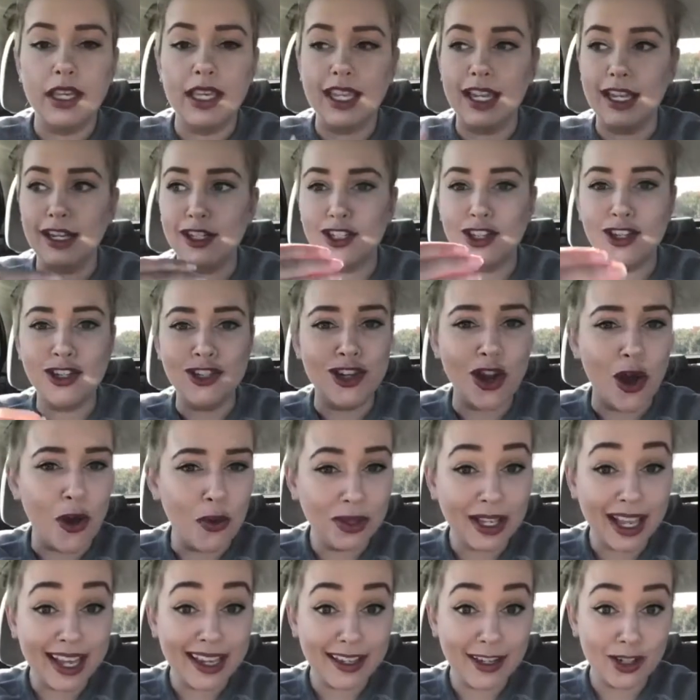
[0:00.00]
getting to know,
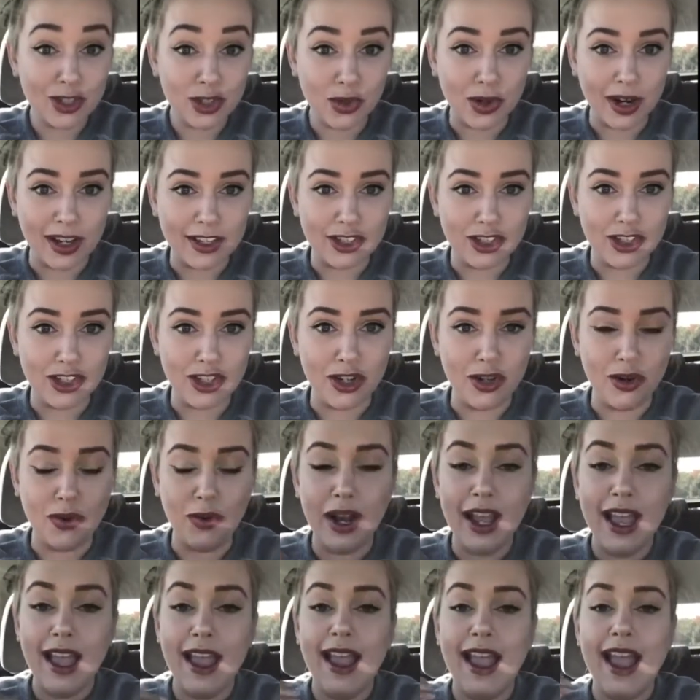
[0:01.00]
like, and trust you,